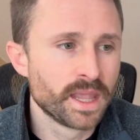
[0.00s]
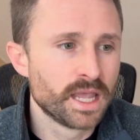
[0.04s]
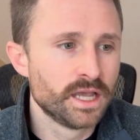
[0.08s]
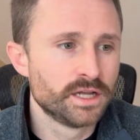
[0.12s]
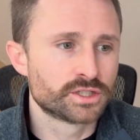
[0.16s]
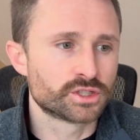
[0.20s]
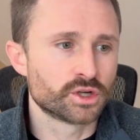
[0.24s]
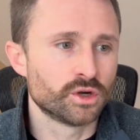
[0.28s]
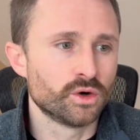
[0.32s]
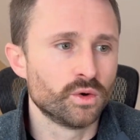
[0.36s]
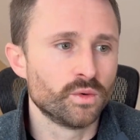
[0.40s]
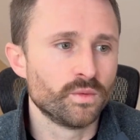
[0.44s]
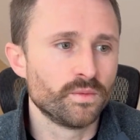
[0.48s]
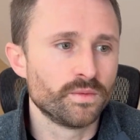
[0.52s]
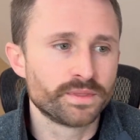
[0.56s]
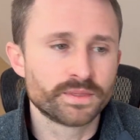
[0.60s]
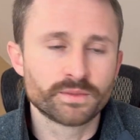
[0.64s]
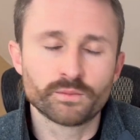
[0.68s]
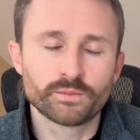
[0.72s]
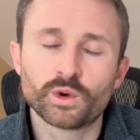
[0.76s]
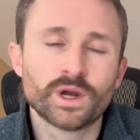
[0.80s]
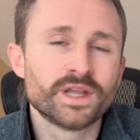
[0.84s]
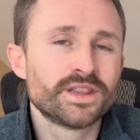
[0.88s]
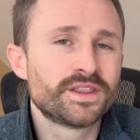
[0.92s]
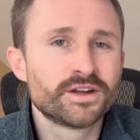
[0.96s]
So
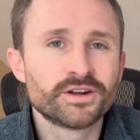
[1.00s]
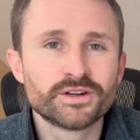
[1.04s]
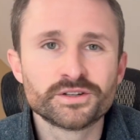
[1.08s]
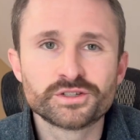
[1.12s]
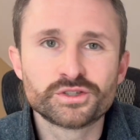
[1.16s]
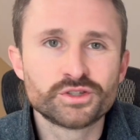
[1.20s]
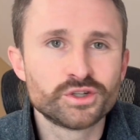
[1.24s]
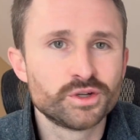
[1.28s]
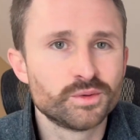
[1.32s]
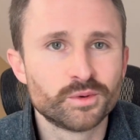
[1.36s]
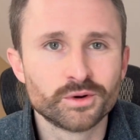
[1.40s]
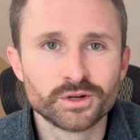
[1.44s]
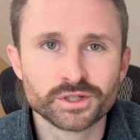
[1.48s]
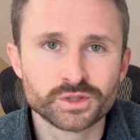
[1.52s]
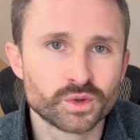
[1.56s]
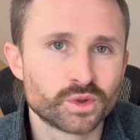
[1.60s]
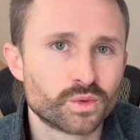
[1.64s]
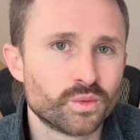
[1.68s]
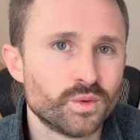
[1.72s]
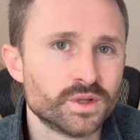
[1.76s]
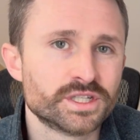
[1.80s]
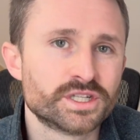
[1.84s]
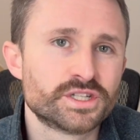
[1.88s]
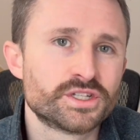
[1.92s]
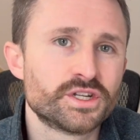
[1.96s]
right there is 2 birds with
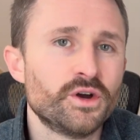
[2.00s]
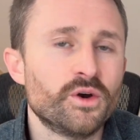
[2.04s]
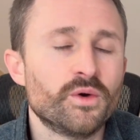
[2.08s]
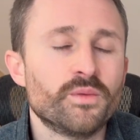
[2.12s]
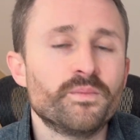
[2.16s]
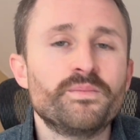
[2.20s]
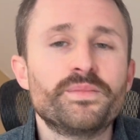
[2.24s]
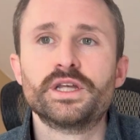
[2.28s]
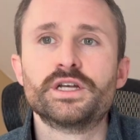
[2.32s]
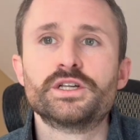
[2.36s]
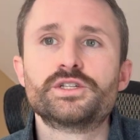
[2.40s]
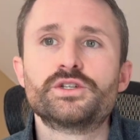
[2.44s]
1 stone thing.